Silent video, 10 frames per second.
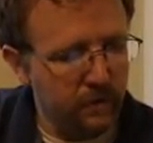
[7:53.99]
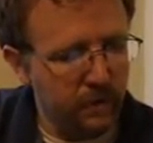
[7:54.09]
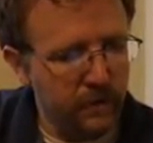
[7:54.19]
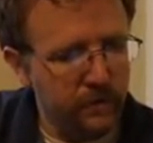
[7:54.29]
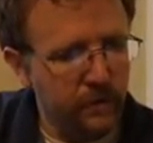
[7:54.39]

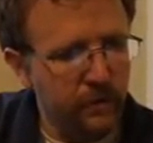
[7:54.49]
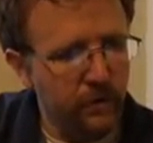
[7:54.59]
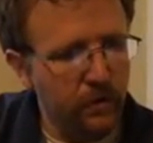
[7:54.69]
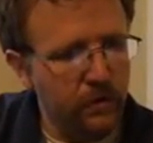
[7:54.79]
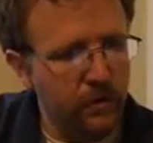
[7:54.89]
That's the
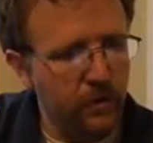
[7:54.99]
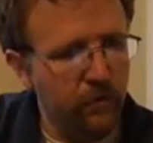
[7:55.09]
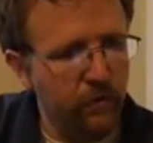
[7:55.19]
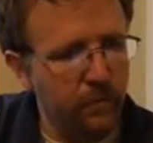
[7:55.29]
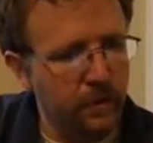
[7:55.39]
3rd string
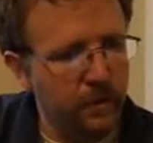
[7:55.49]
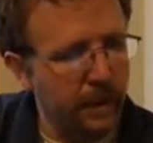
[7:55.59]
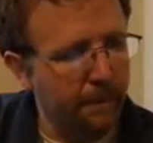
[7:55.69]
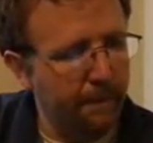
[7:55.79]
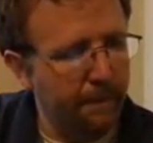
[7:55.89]
from the
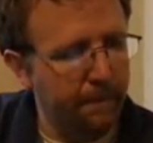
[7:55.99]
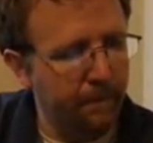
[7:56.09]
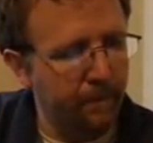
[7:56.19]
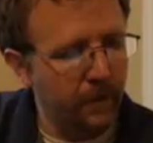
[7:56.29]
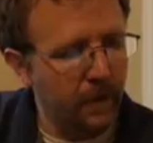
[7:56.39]
top.
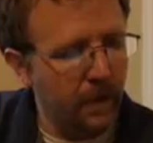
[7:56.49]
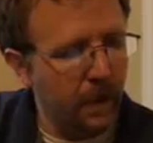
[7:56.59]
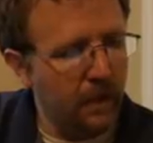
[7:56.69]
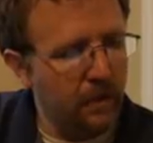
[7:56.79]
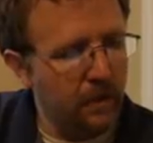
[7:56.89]

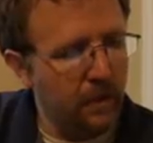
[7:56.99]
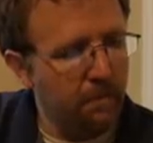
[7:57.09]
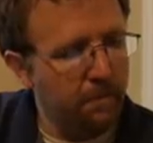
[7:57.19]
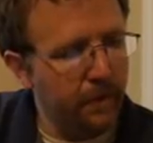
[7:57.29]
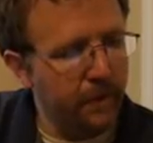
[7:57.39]
And
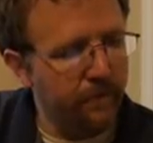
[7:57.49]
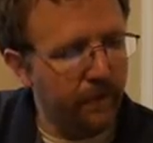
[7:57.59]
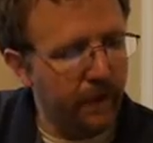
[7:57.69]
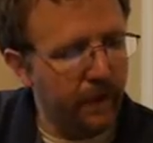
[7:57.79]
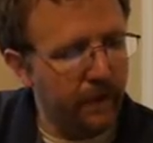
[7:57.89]
then B
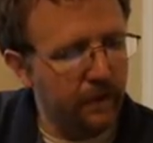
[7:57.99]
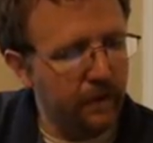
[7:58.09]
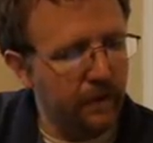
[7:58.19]
flat